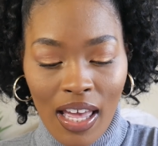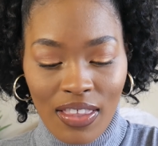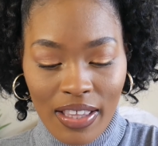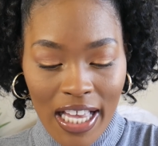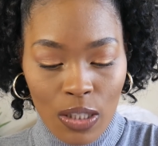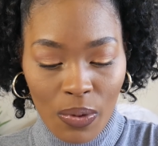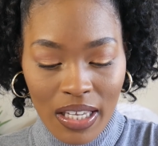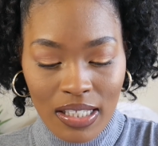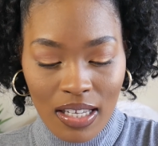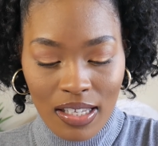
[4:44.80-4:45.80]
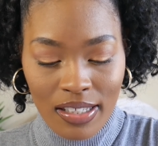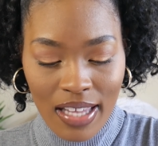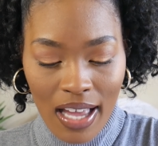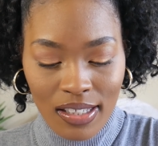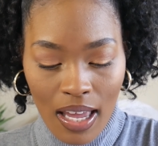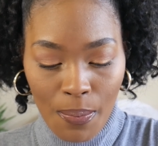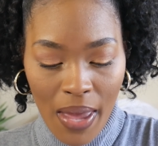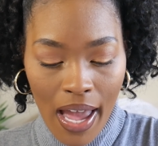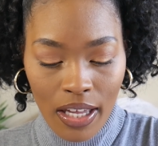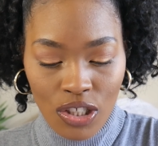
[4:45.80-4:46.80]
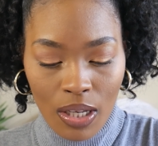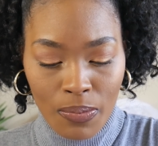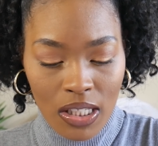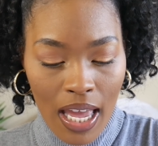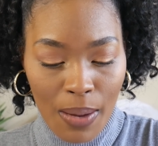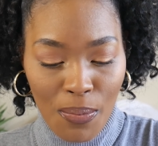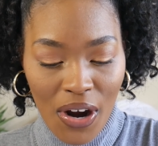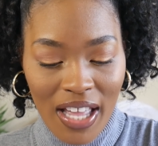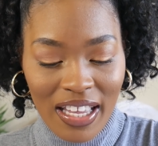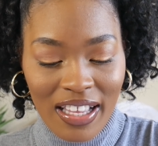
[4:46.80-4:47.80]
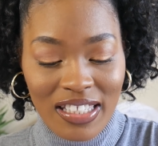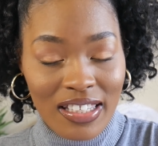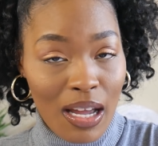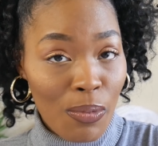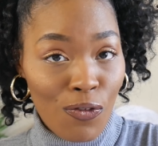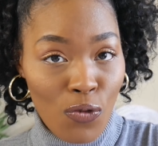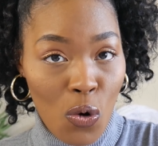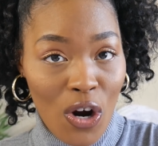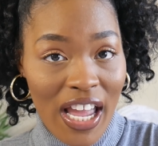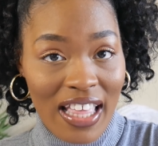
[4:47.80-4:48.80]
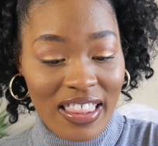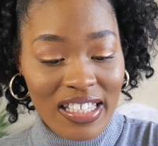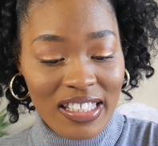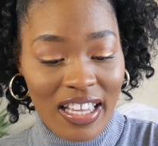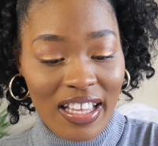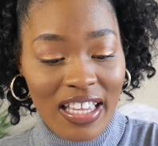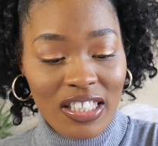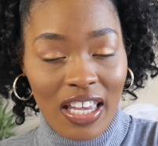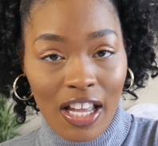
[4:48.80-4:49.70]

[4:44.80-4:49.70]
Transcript: And the next one is the exact same packaging, same brand, and it's number four. And this scent is